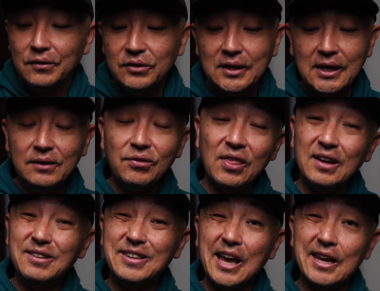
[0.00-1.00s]
these
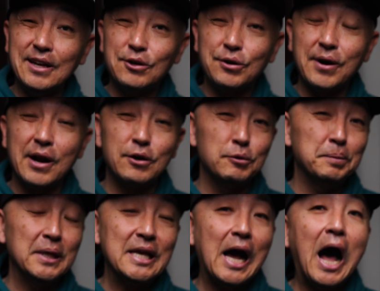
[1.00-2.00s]
things get
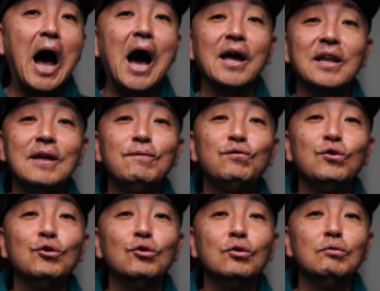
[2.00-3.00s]
incredibly hot if
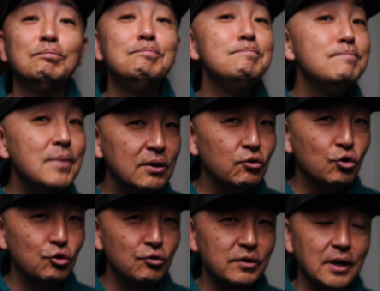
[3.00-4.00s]
you
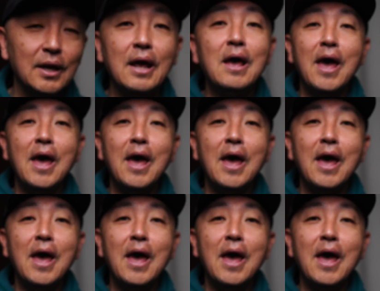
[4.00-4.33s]
misuse it.